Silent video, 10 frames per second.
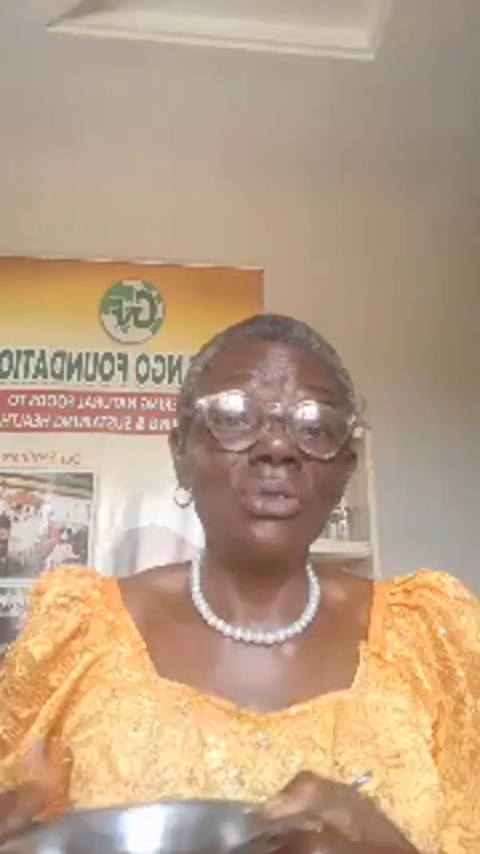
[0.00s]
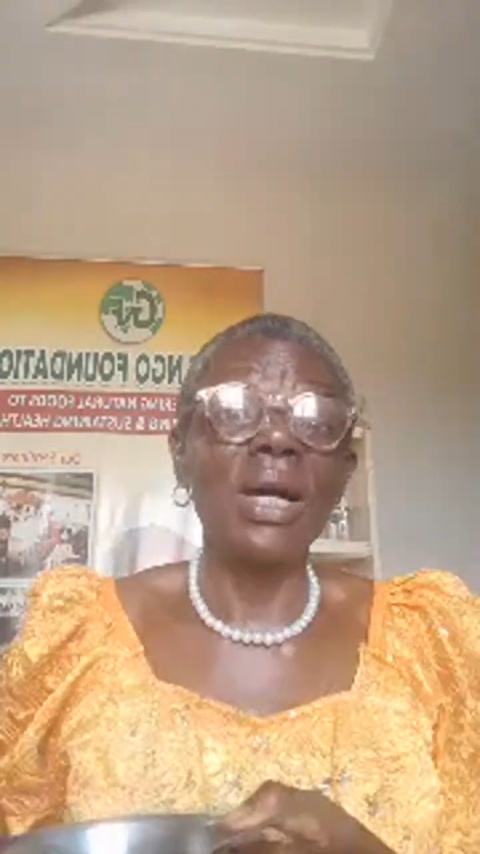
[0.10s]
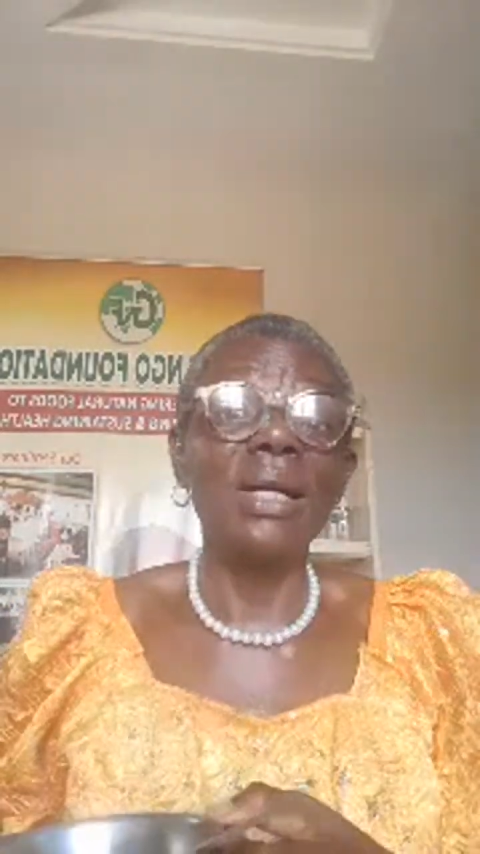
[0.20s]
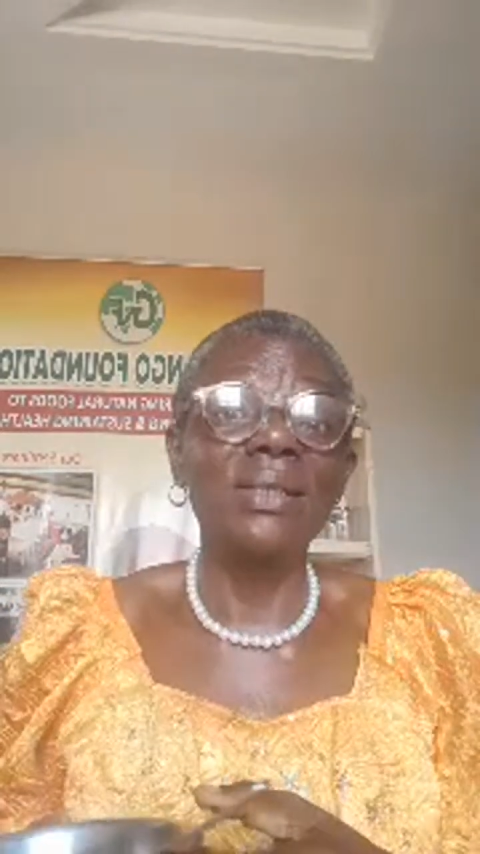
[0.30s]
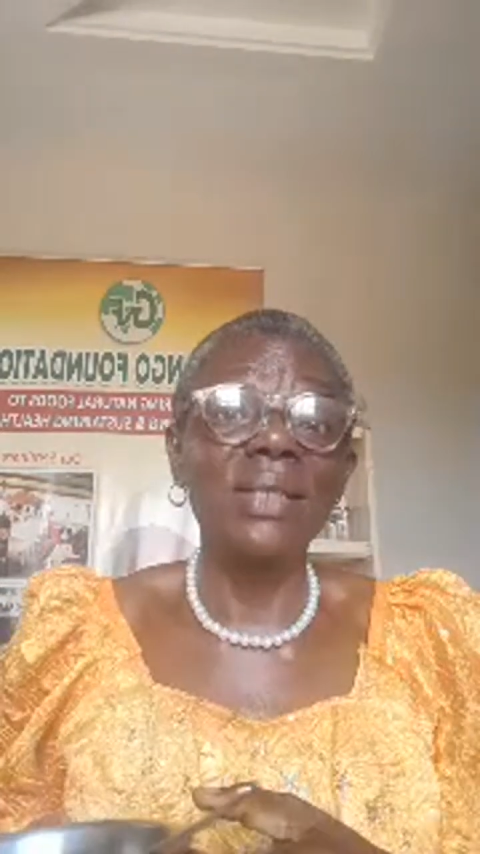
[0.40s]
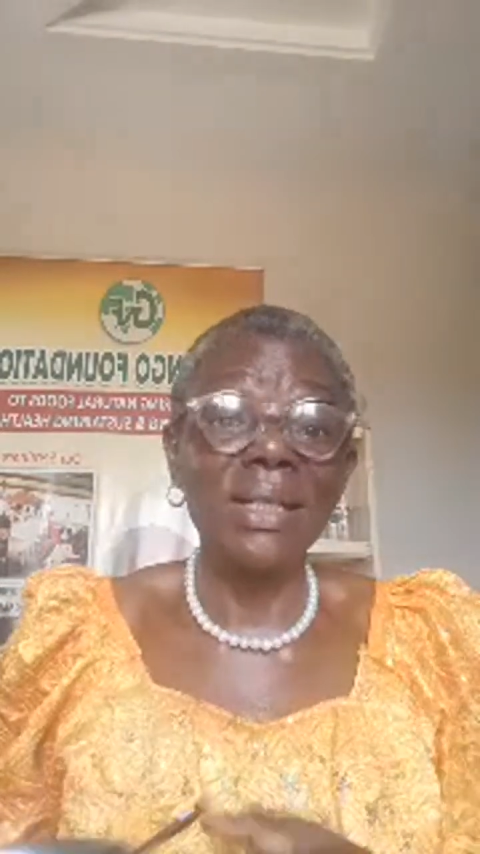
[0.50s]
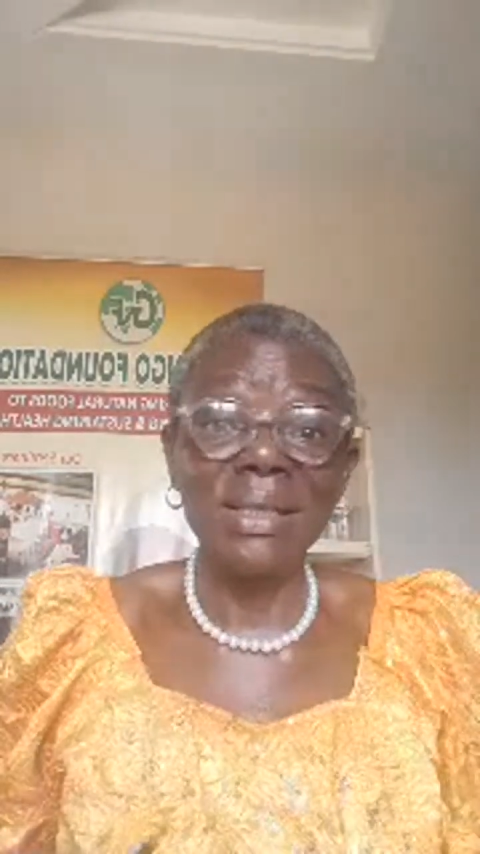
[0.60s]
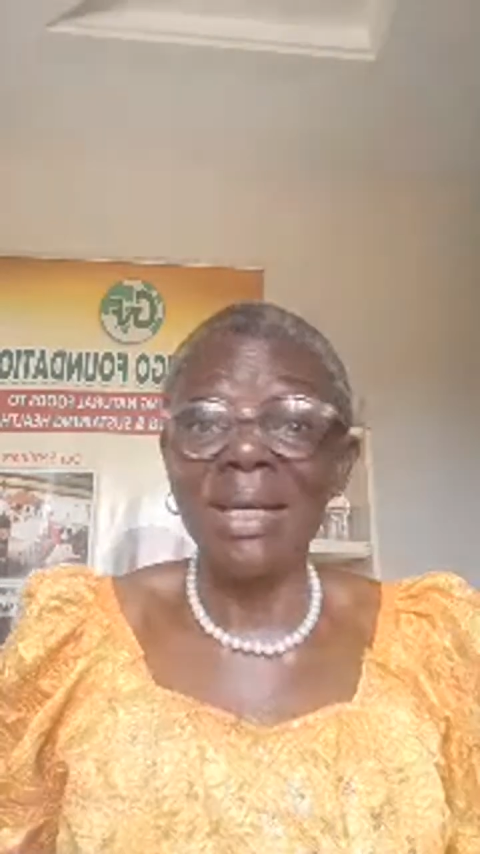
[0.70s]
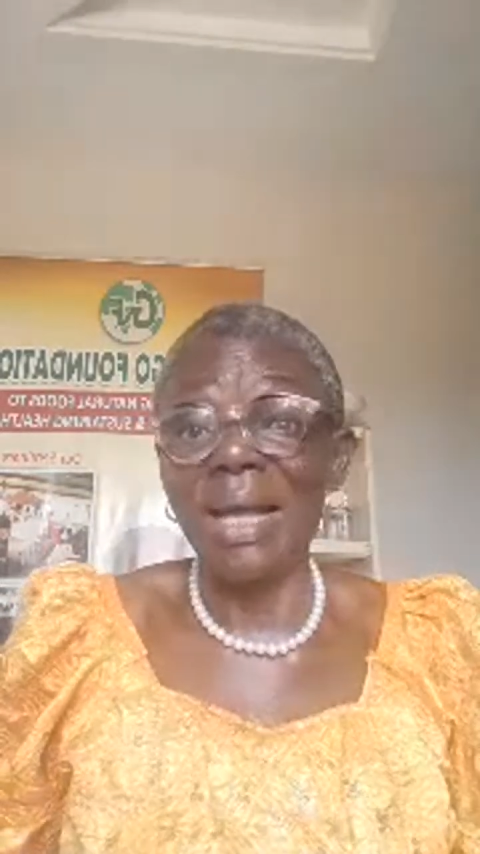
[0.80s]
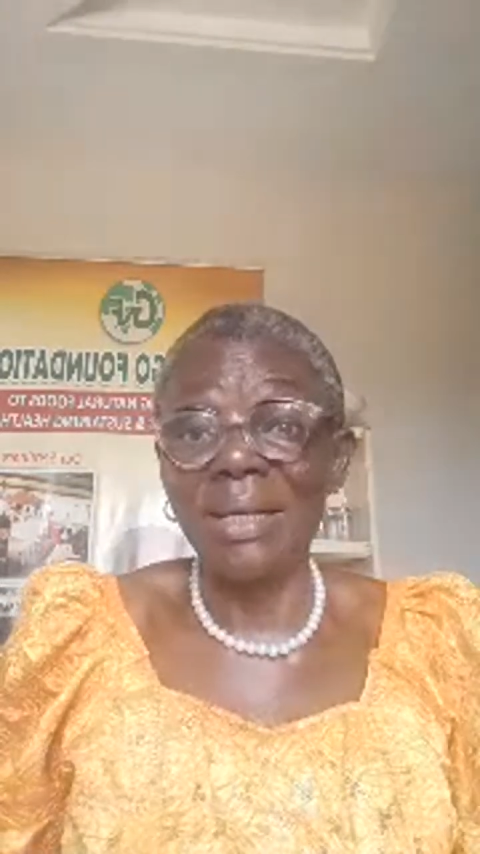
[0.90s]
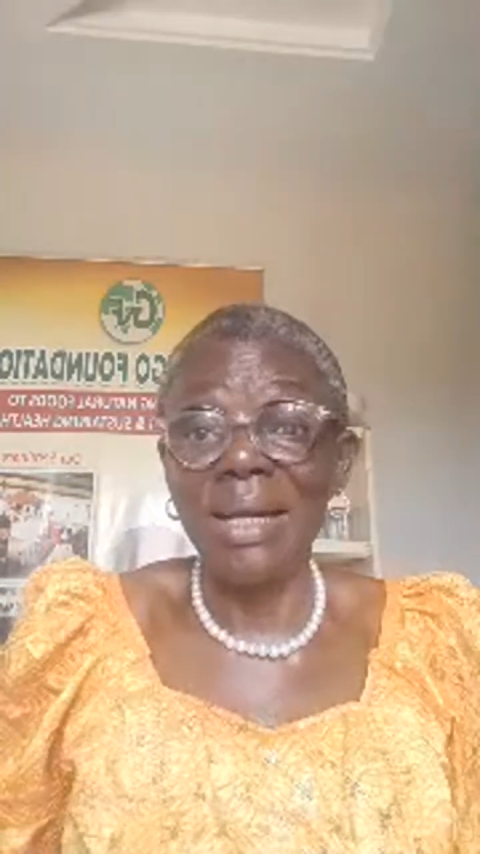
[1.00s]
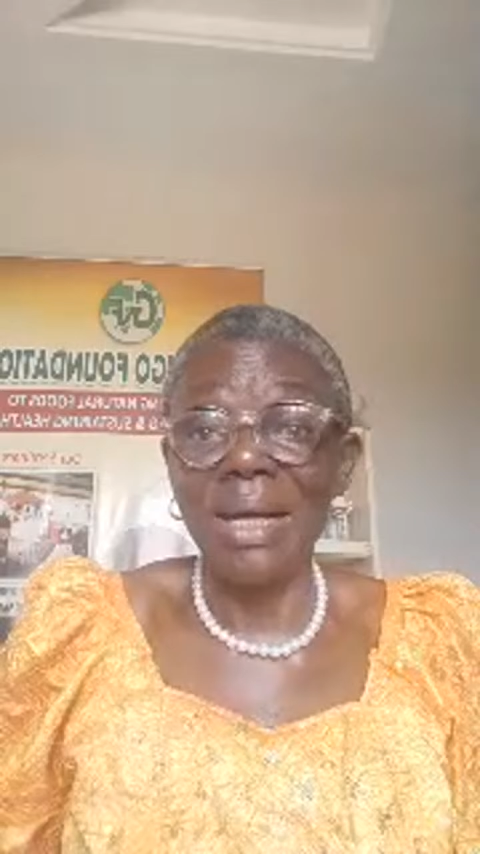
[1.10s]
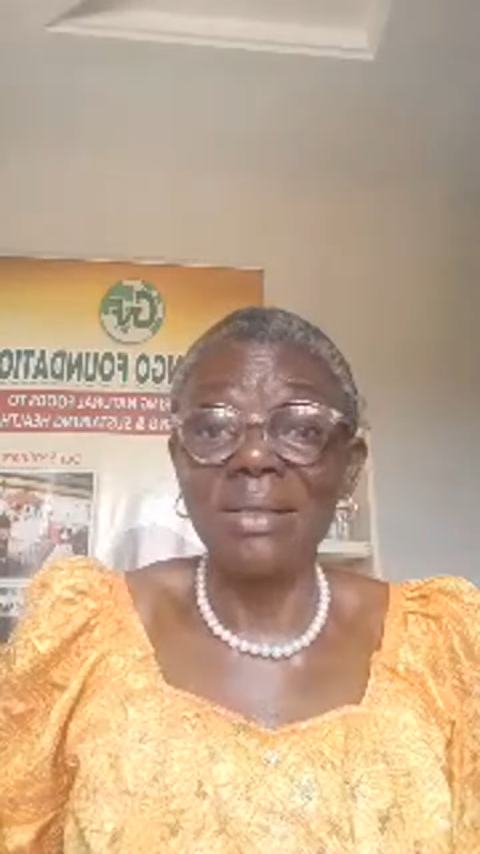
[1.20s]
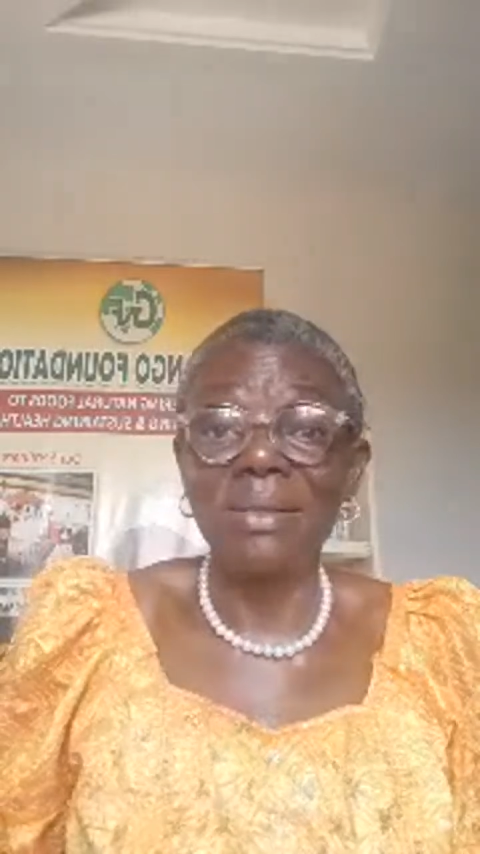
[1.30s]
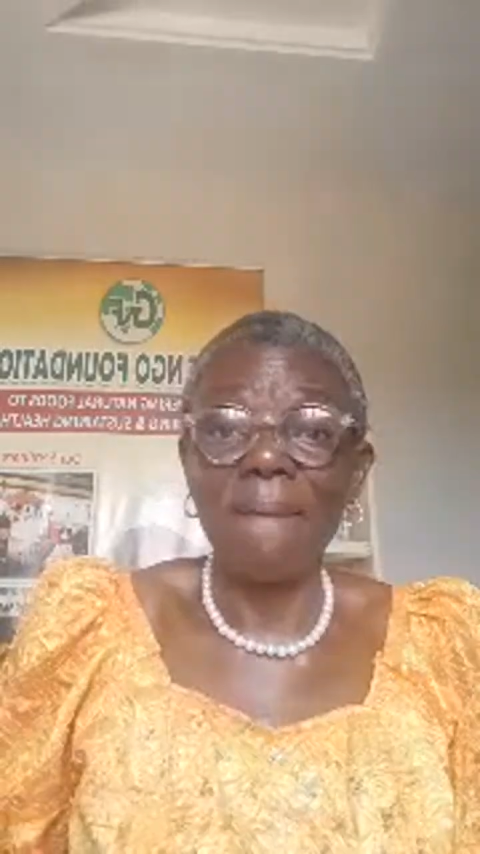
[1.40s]
you can take it like
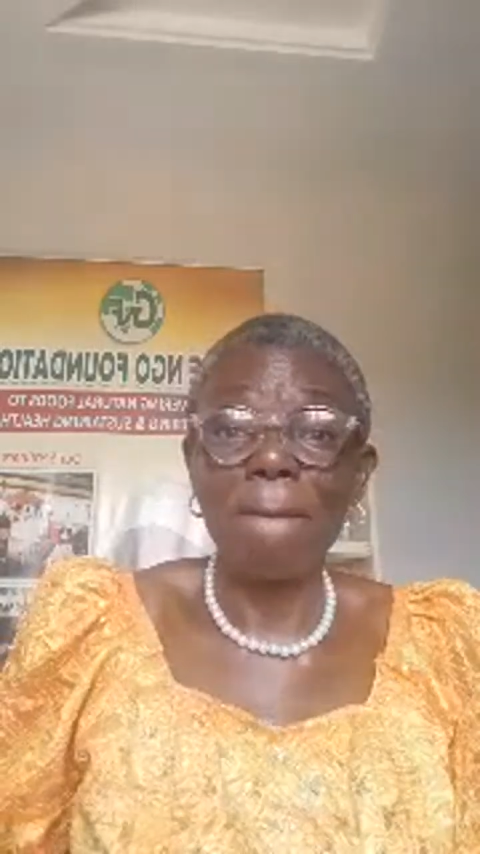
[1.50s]
that